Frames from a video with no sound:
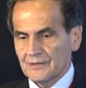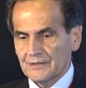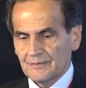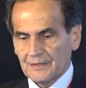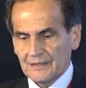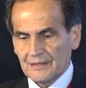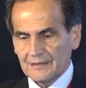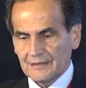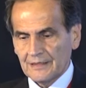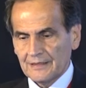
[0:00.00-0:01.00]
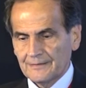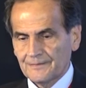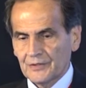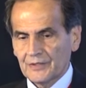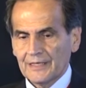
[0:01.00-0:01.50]
This is my last slide.
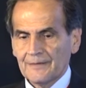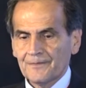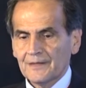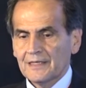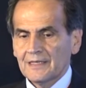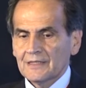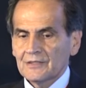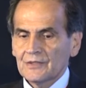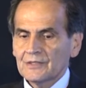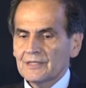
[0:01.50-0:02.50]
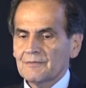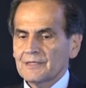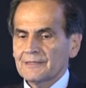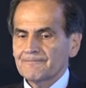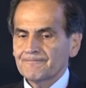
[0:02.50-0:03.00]
Okay. So in
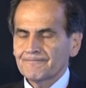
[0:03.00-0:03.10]
summary,